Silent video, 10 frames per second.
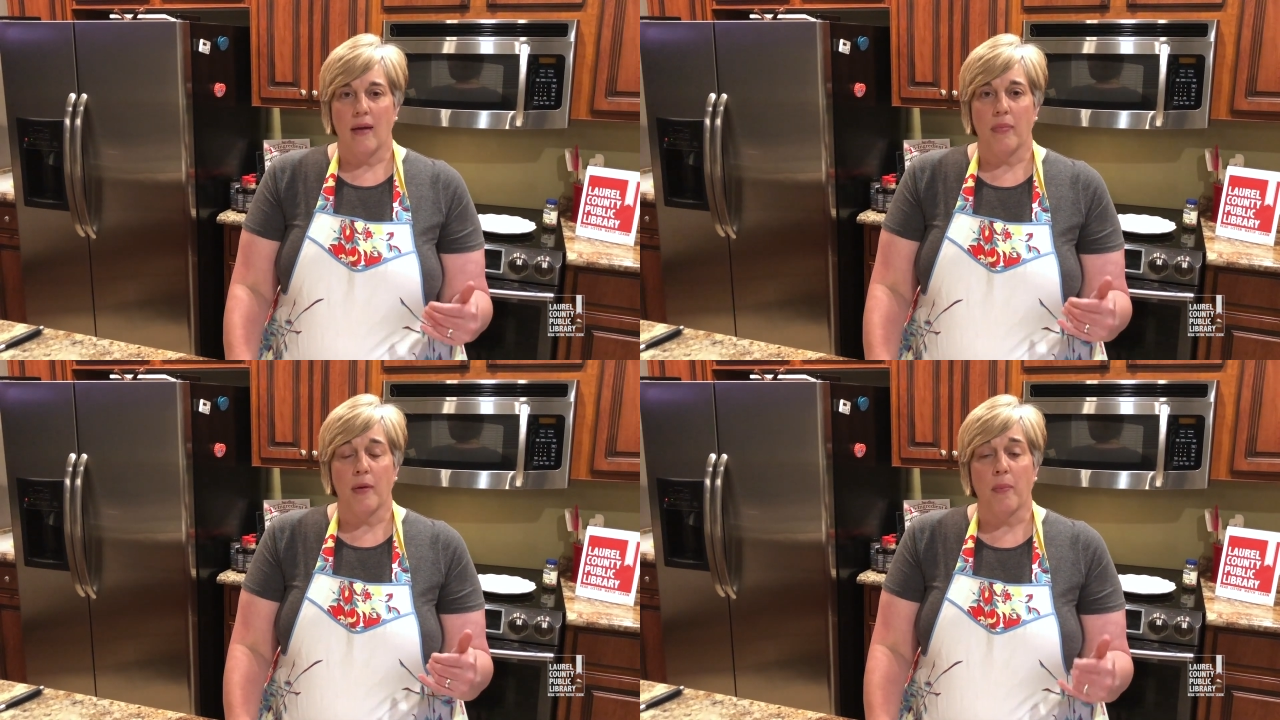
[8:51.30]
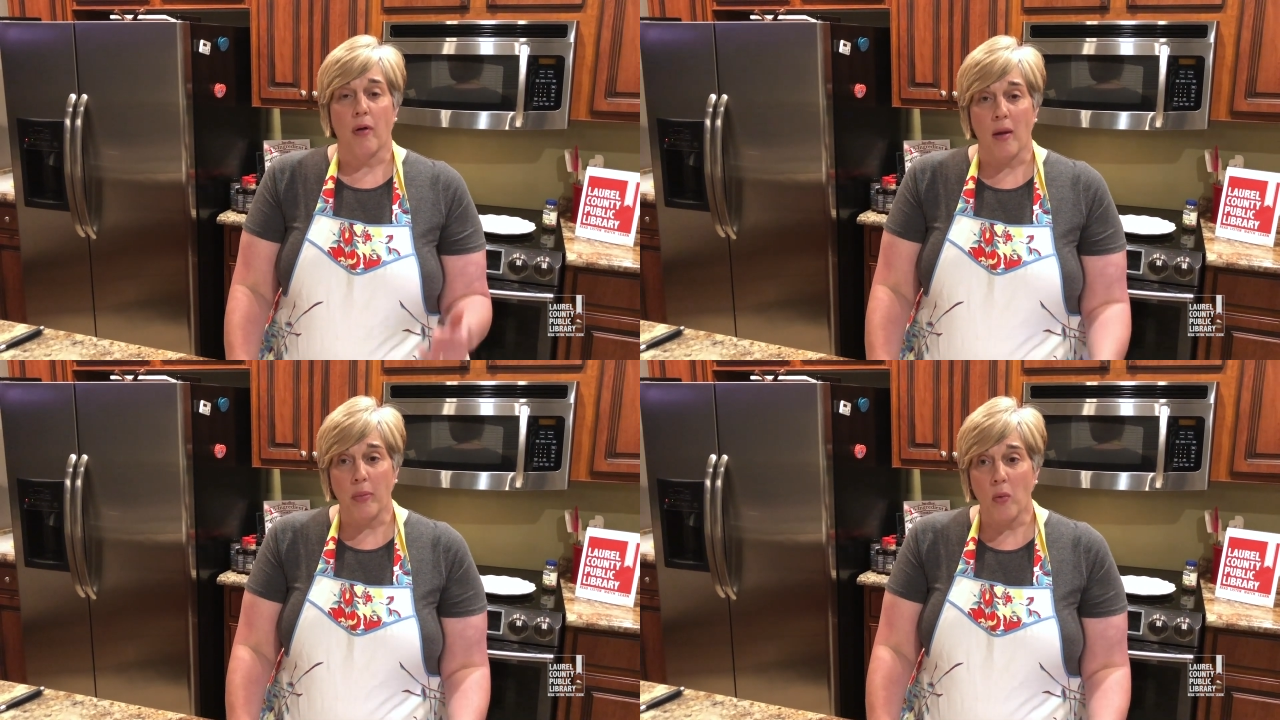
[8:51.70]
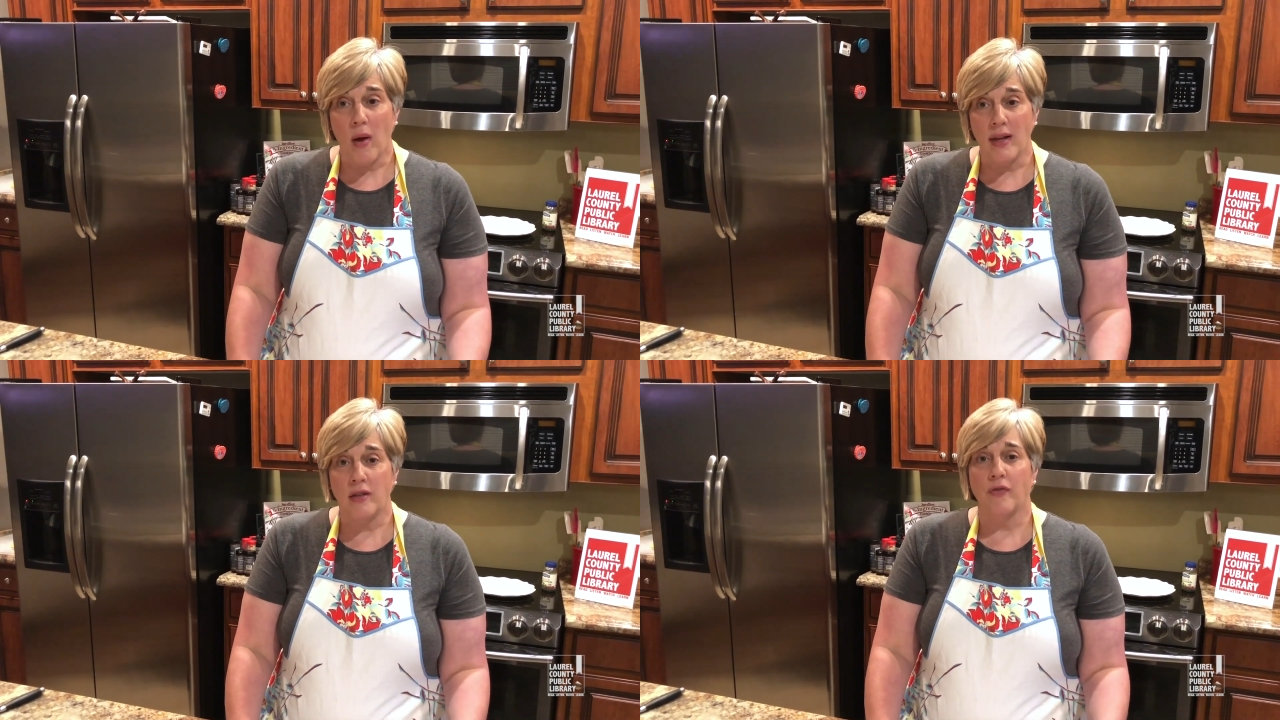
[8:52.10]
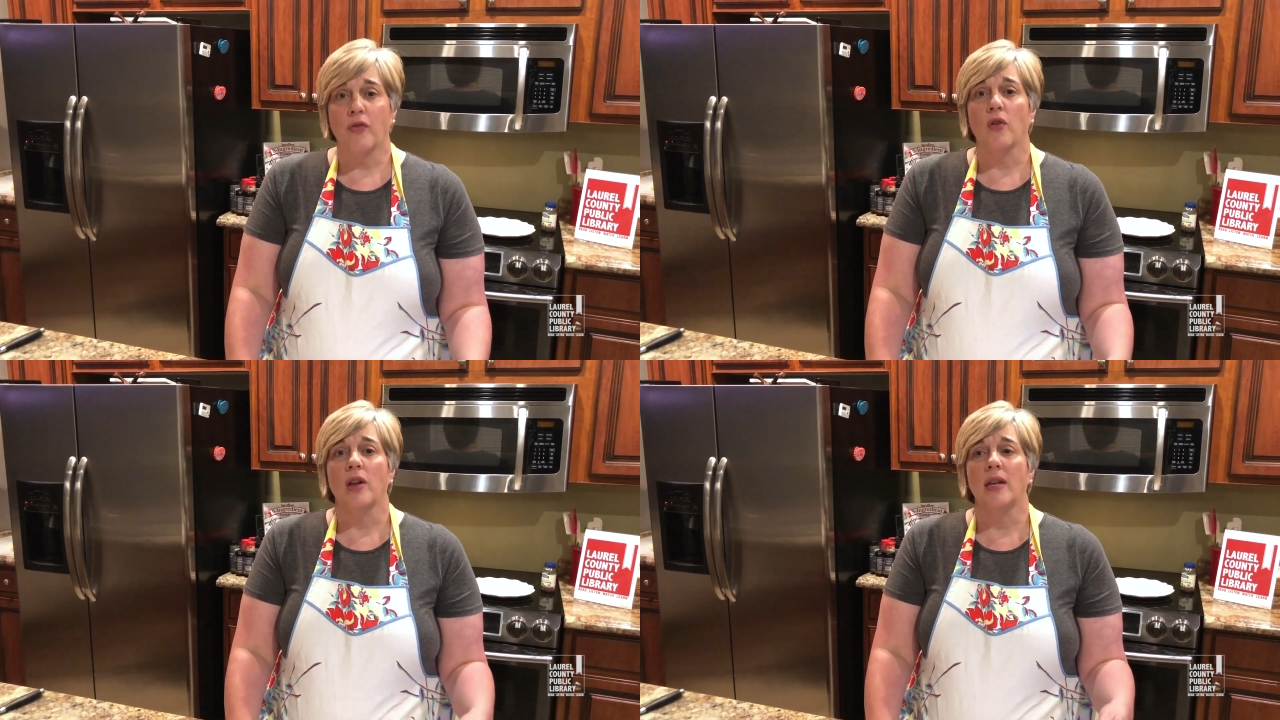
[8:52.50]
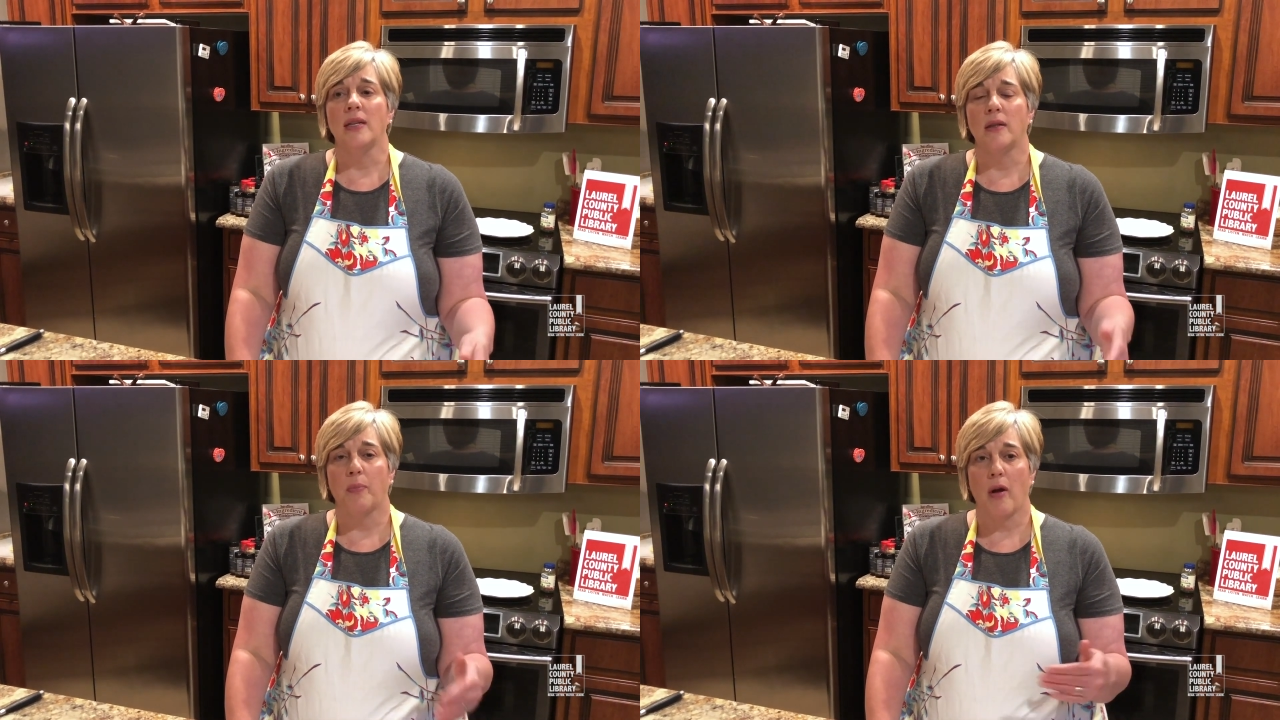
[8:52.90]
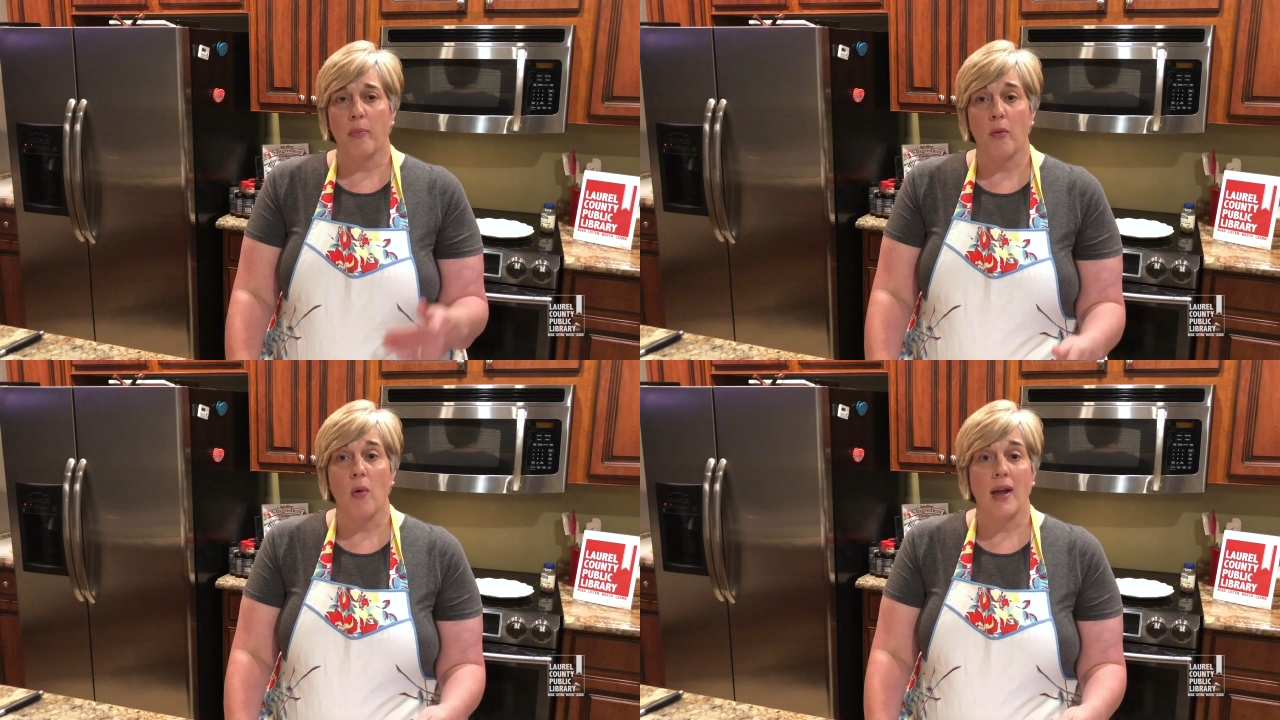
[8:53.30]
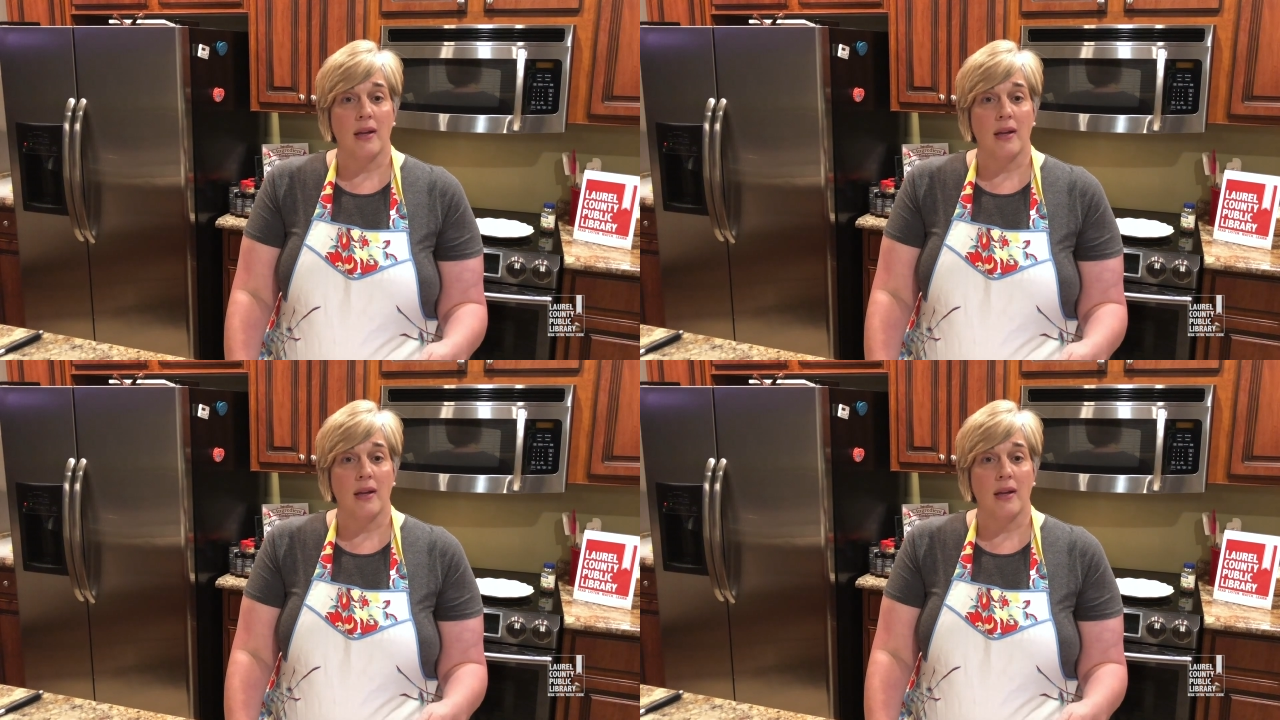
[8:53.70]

the proper way to freeze, the proper way